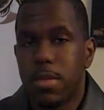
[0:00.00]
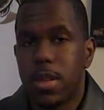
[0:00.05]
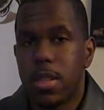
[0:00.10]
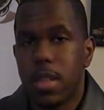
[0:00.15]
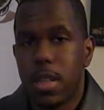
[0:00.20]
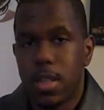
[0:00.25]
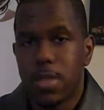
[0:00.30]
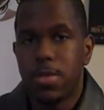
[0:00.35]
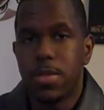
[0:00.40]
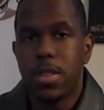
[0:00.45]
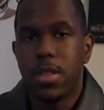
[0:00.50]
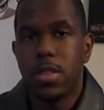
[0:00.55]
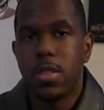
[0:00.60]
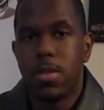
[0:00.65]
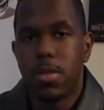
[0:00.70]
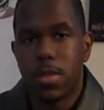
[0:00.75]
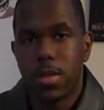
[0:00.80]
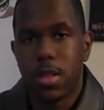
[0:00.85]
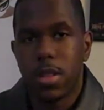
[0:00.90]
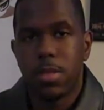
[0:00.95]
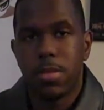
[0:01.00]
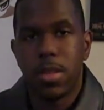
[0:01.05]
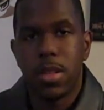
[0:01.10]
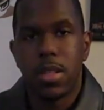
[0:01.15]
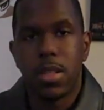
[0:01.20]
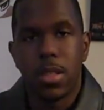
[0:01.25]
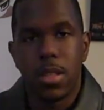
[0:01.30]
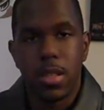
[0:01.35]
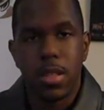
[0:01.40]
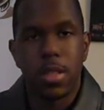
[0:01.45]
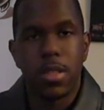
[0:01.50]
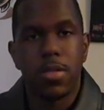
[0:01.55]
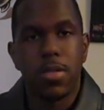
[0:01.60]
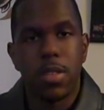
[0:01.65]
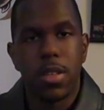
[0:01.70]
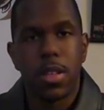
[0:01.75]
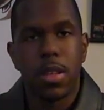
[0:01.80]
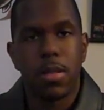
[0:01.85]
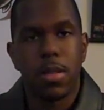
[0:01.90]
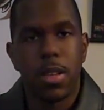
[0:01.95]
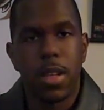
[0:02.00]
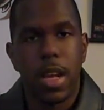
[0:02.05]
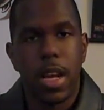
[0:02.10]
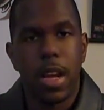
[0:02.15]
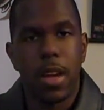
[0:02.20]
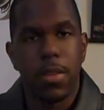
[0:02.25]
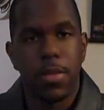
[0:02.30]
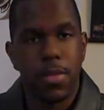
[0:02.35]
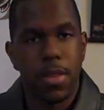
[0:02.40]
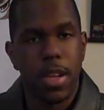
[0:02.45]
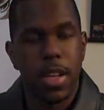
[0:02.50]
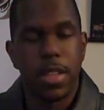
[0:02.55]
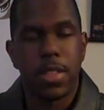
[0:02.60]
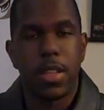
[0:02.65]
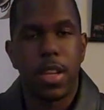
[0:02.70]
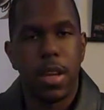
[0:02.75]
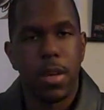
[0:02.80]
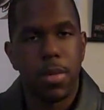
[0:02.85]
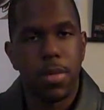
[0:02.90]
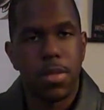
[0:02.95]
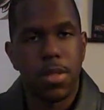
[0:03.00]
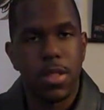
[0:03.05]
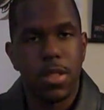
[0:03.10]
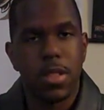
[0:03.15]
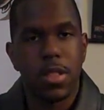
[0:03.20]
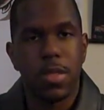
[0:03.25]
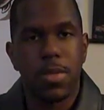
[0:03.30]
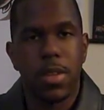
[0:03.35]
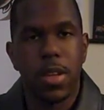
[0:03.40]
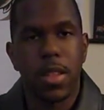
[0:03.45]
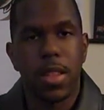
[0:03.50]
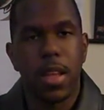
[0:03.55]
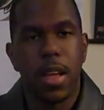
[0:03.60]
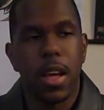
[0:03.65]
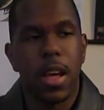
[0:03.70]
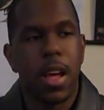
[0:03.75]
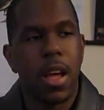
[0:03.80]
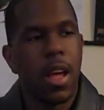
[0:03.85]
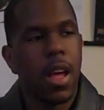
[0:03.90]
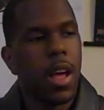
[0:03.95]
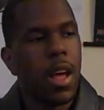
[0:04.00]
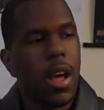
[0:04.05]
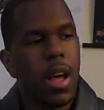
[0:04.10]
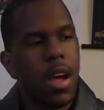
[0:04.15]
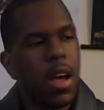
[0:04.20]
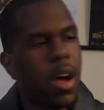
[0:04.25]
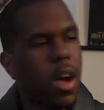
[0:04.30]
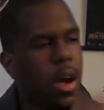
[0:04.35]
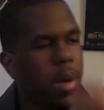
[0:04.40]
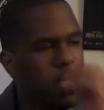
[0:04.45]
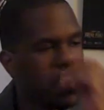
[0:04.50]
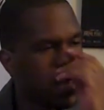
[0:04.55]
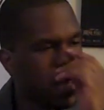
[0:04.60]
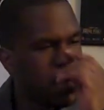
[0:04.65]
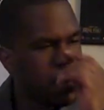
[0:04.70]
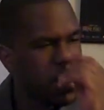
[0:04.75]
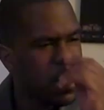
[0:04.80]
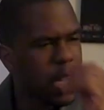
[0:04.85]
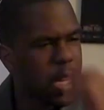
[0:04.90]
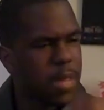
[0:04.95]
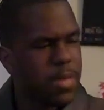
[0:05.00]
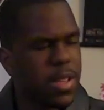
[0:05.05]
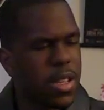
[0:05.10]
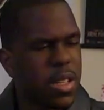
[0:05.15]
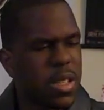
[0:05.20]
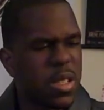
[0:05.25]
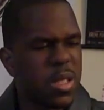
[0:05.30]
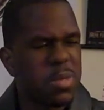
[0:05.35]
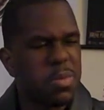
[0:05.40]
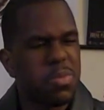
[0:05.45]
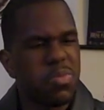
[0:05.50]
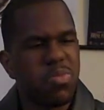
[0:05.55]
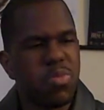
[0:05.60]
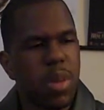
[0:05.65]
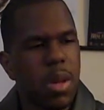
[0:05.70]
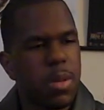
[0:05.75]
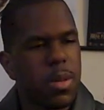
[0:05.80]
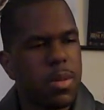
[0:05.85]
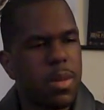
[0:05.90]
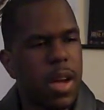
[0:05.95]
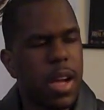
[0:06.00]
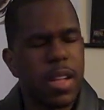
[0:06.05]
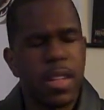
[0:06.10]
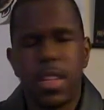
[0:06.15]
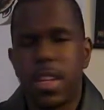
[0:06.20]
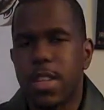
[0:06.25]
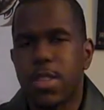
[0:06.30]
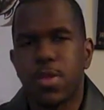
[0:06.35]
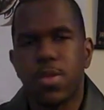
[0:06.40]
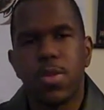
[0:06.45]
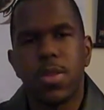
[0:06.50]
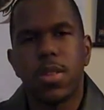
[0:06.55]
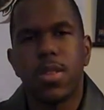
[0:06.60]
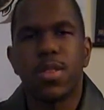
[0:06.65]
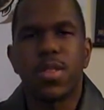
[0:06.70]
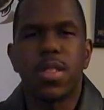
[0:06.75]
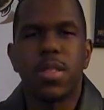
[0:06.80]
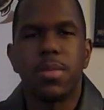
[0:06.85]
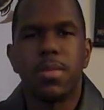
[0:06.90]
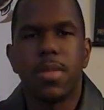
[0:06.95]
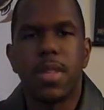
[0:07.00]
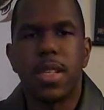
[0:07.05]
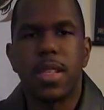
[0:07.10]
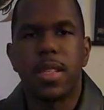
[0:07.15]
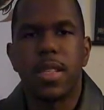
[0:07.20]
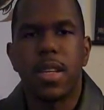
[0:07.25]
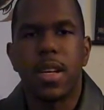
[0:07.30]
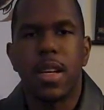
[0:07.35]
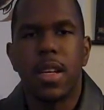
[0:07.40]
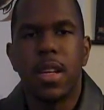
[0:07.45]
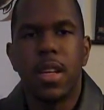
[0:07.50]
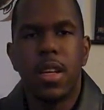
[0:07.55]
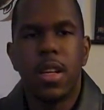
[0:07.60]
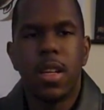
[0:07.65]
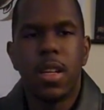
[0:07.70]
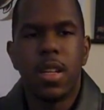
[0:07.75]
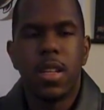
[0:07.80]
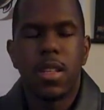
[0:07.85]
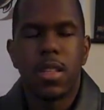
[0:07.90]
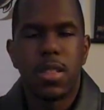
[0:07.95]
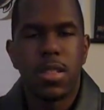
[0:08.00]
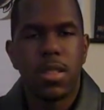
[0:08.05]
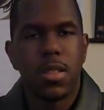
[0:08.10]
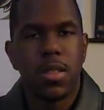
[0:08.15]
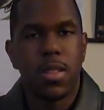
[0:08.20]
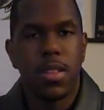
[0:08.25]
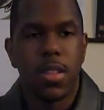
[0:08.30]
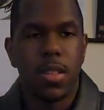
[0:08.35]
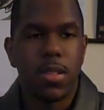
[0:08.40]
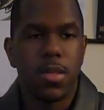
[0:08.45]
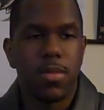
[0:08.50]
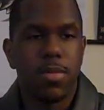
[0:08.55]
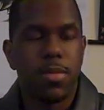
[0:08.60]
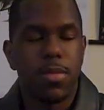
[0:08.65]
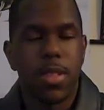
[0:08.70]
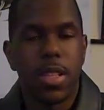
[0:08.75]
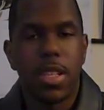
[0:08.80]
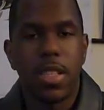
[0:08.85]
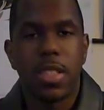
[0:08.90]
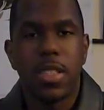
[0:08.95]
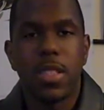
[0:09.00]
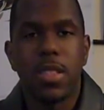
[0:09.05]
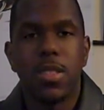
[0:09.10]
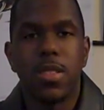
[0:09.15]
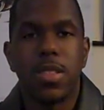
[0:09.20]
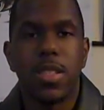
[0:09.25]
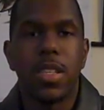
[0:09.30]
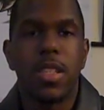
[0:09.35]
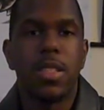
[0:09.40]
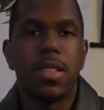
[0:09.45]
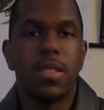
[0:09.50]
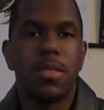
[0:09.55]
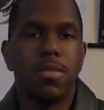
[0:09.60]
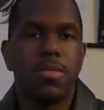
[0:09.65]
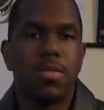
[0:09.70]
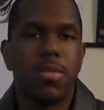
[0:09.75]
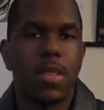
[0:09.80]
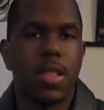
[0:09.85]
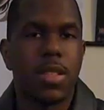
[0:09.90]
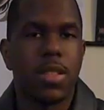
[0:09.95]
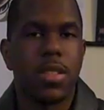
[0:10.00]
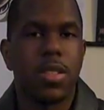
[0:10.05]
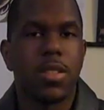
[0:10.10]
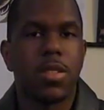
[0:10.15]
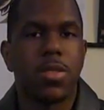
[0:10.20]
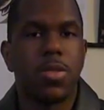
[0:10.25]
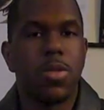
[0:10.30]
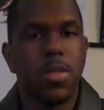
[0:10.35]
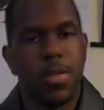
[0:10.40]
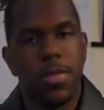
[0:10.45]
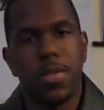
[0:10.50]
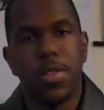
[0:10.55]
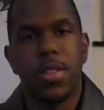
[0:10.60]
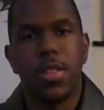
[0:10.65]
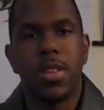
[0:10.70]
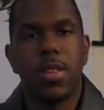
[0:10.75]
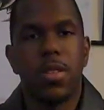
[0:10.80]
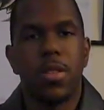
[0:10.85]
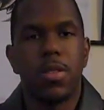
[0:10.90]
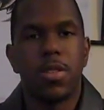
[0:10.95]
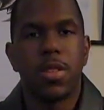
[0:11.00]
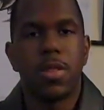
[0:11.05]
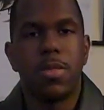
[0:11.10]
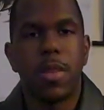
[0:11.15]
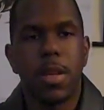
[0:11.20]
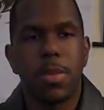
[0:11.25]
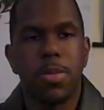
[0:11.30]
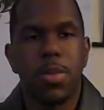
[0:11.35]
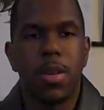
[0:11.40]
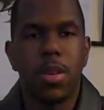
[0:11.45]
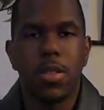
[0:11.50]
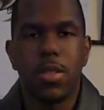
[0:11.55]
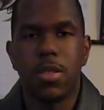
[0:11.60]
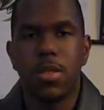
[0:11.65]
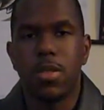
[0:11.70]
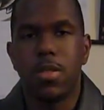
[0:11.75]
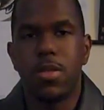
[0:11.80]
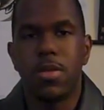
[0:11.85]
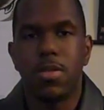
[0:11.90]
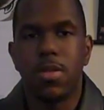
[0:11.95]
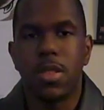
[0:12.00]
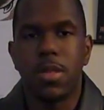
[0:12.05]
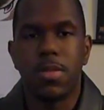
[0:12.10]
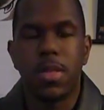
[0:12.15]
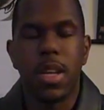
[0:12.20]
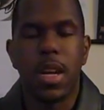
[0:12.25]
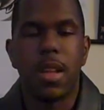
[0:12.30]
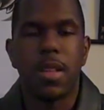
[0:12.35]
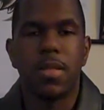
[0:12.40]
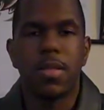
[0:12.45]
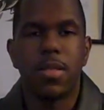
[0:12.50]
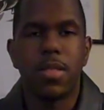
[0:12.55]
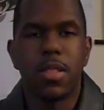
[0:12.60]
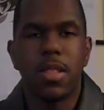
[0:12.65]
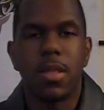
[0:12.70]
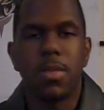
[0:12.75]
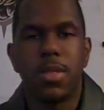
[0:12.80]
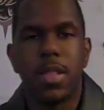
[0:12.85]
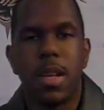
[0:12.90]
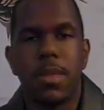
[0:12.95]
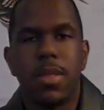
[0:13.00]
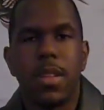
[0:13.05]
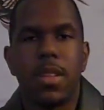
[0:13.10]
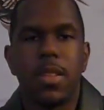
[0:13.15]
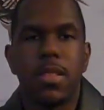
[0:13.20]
my next video is going to be in the nitty-gritty. I'm going to have examples and stuff like that. I'll probably have that up probably by next week or something like that. So, until then, that's just a quick video. Expect part 2 sometime down the